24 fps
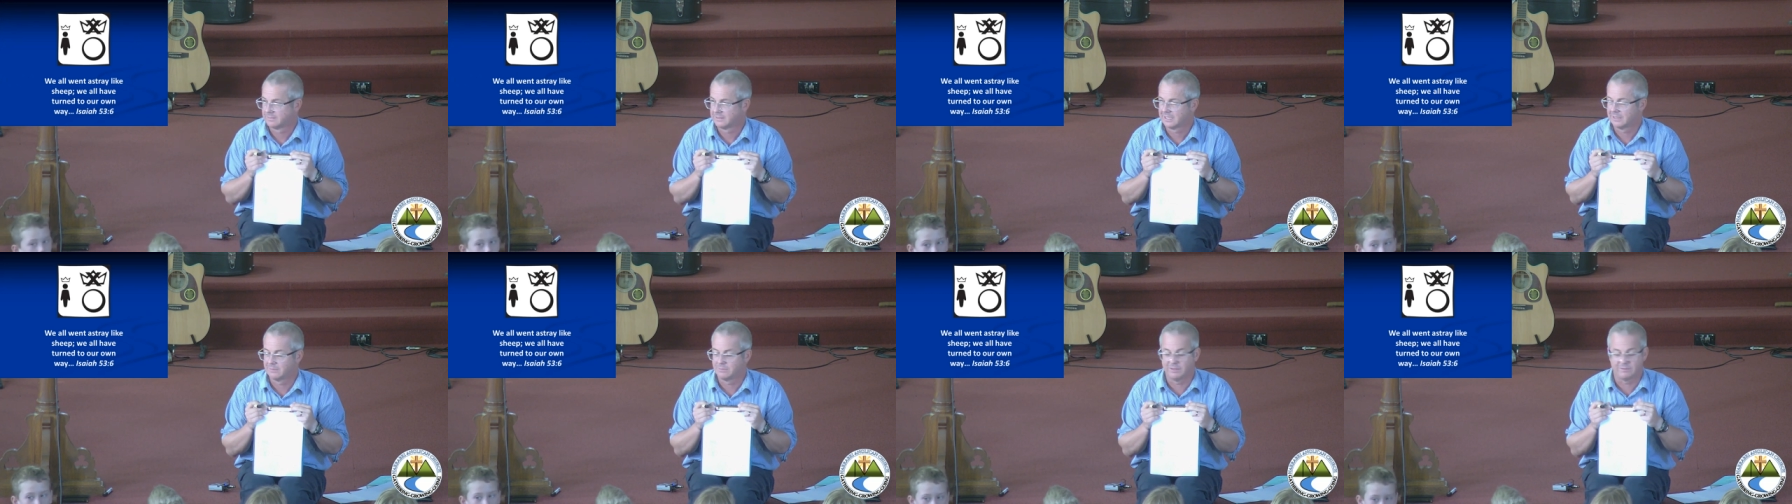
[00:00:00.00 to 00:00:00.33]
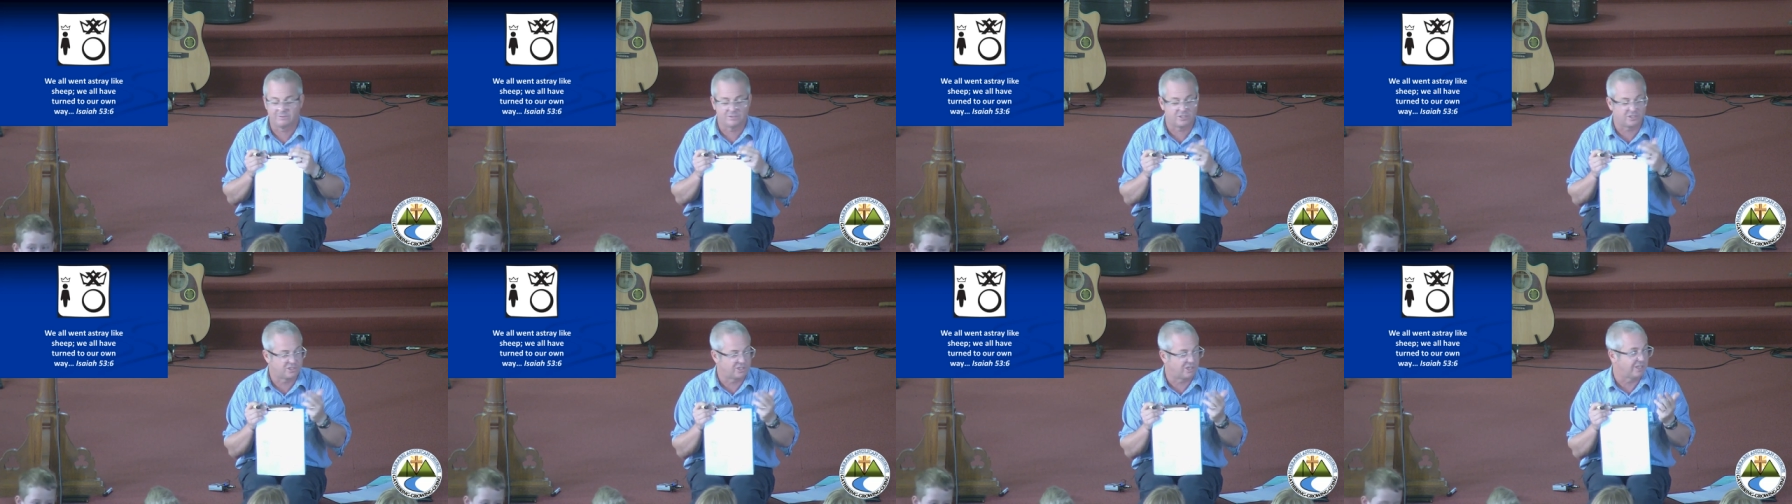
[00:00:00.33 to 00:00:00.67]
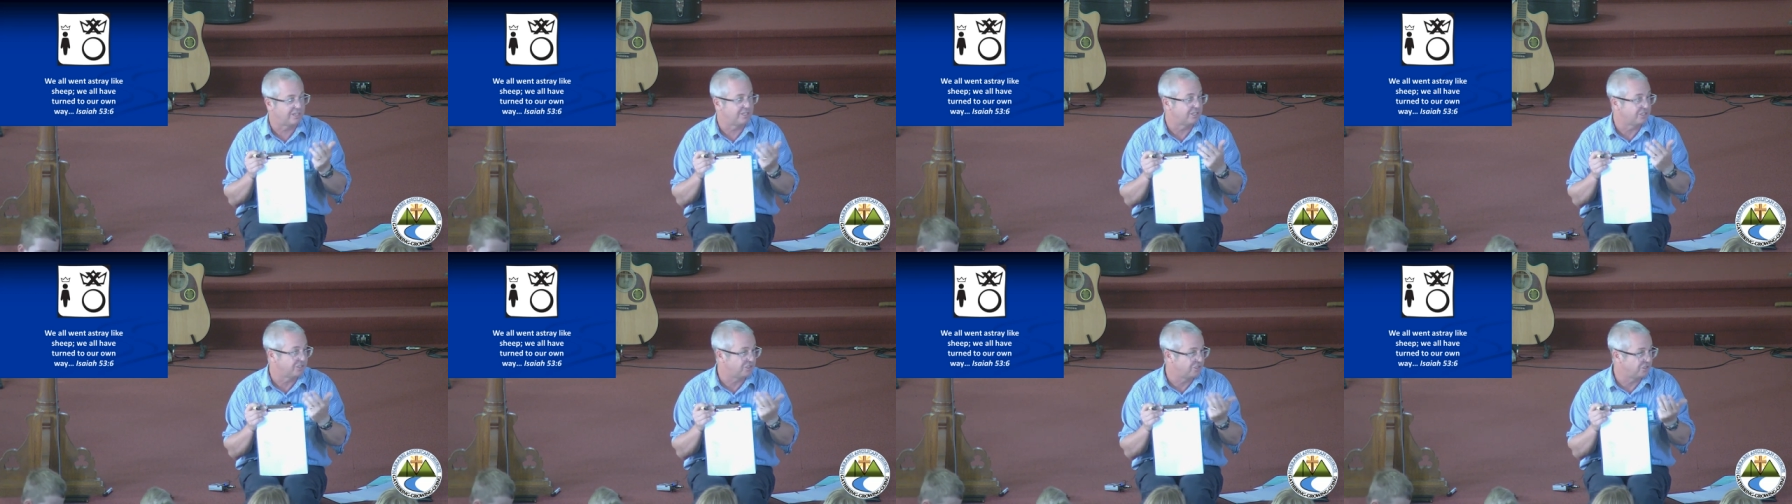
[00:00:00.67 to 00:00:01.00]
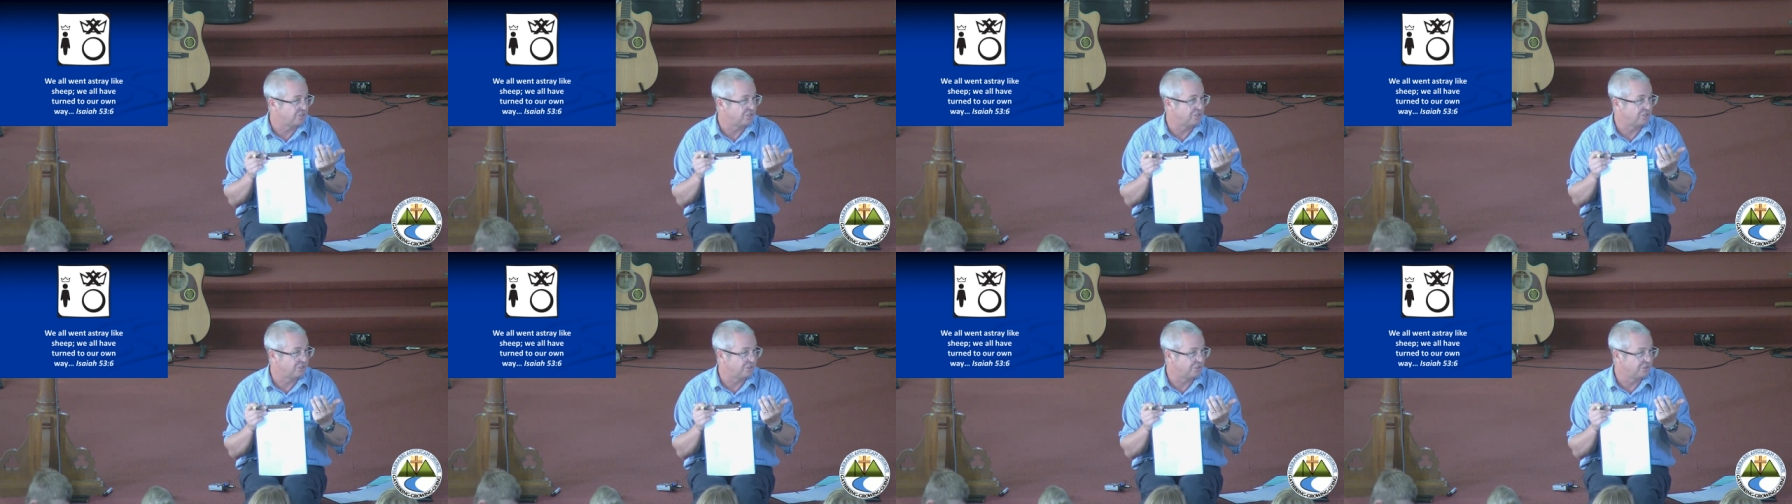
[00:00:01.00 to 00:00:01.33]
And we've decided to
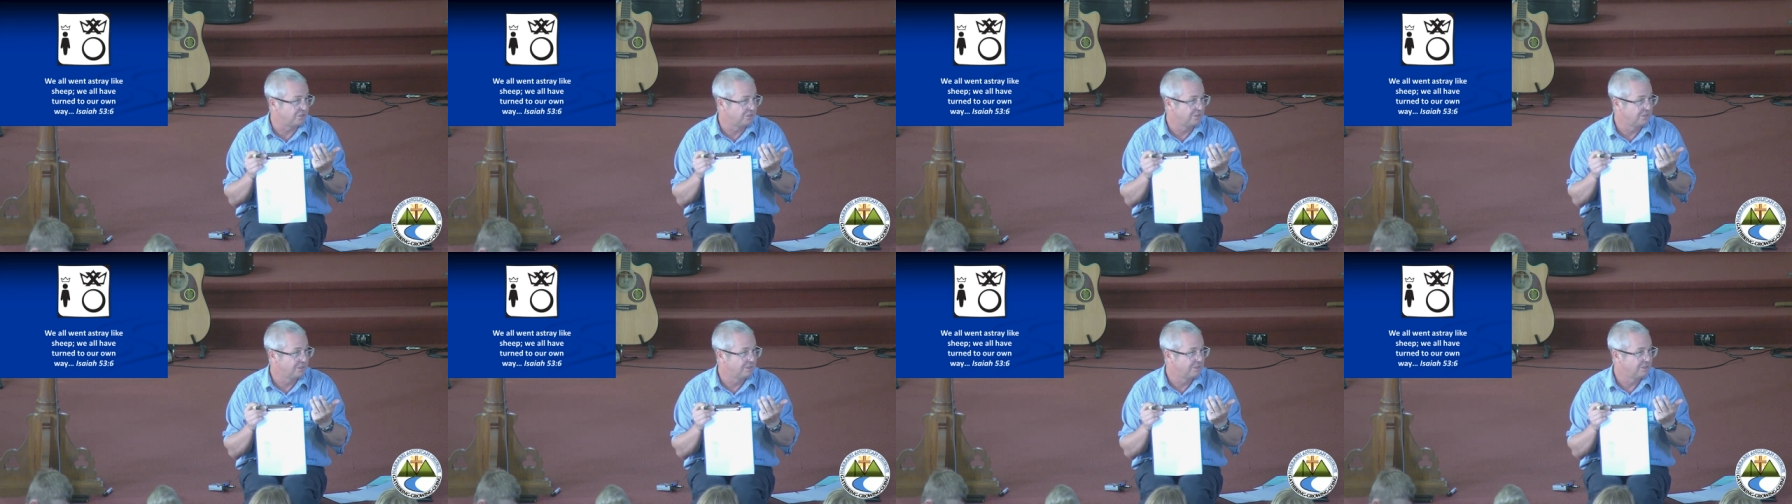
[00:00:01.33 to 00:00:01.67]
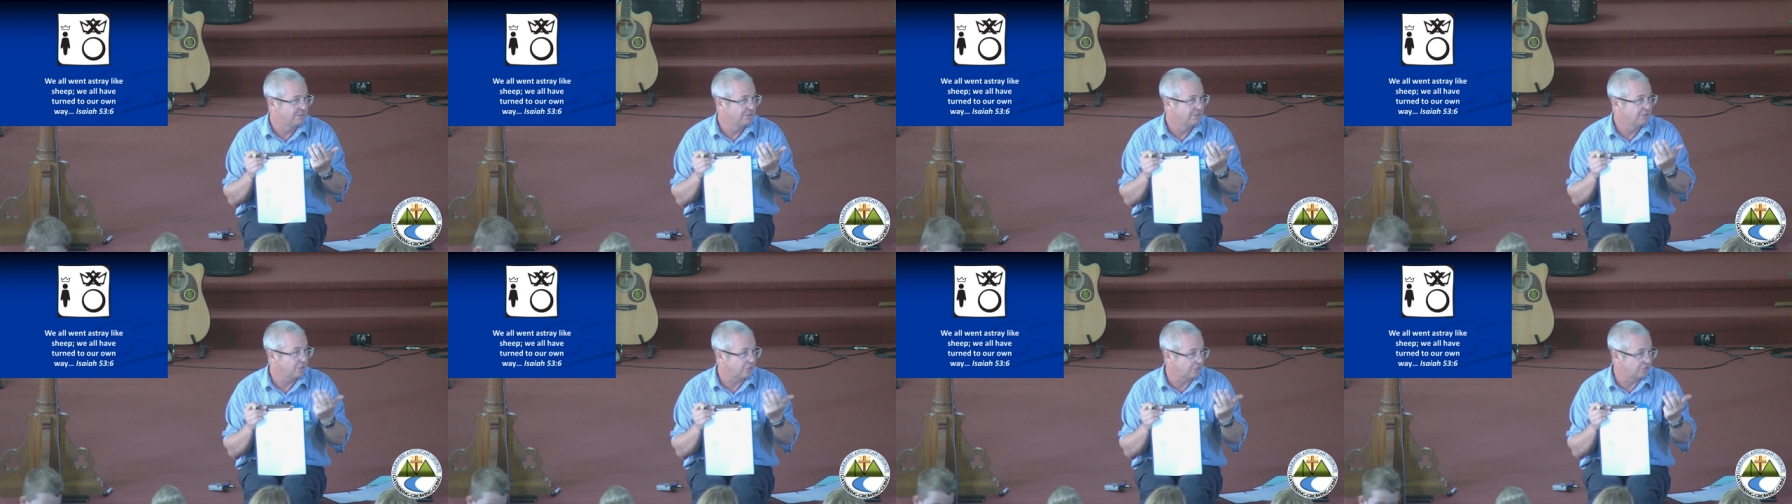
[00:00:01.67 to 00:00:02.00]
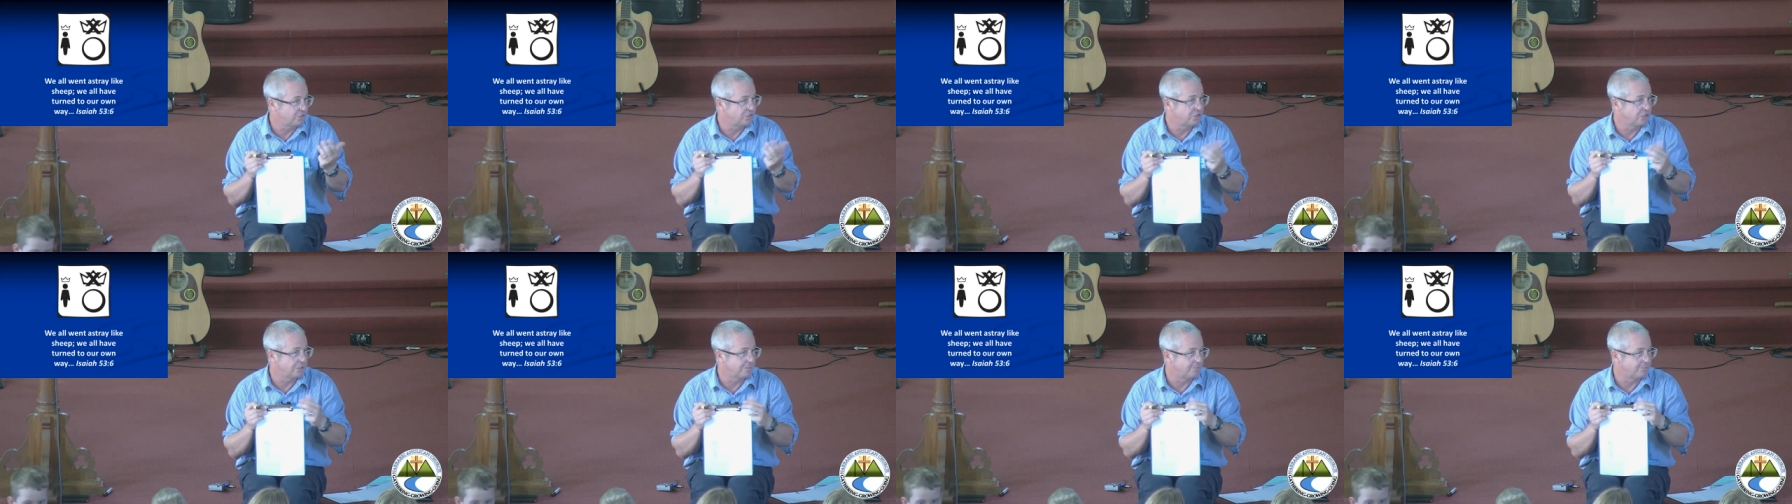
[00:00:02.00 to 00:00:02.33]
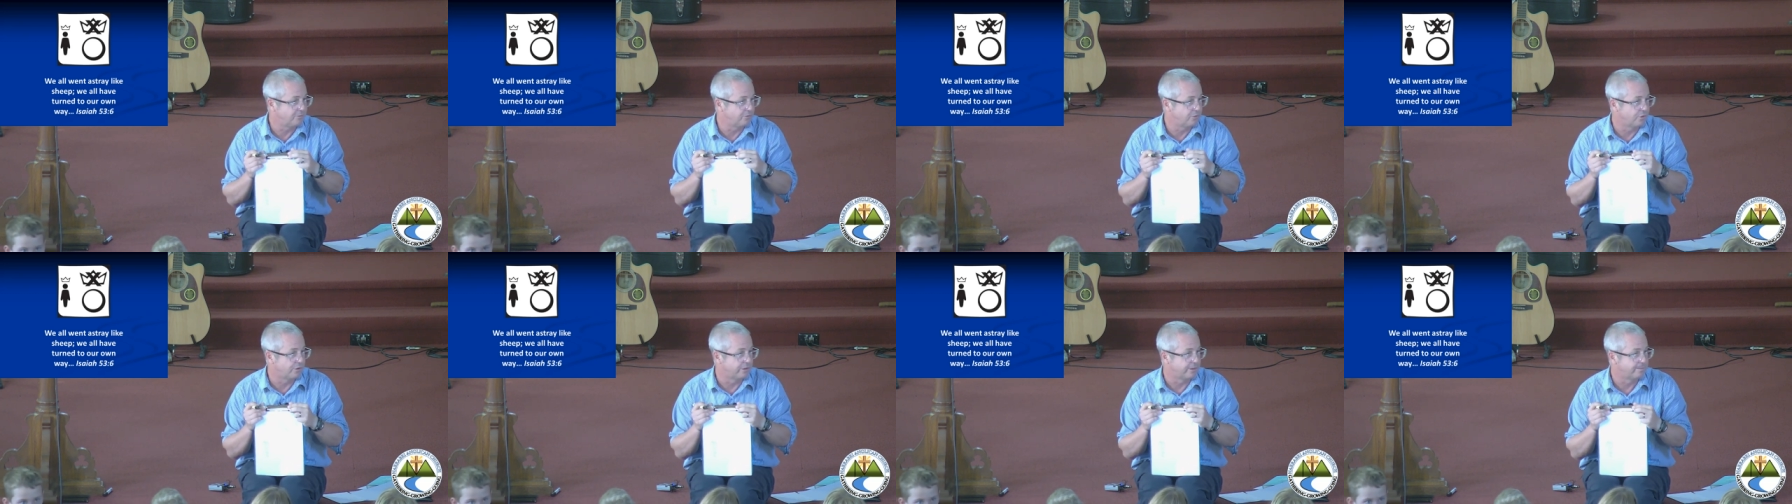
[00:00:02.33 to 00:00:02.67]
do God's job
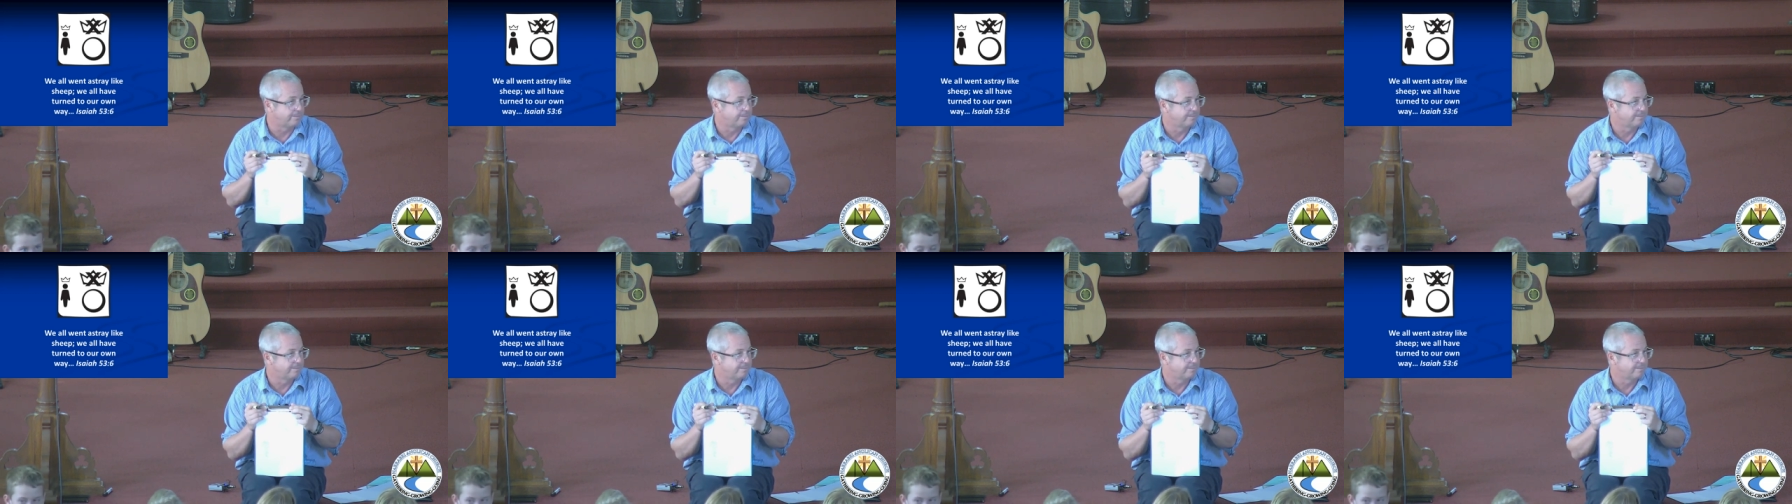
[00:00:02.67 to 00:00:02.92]
for him.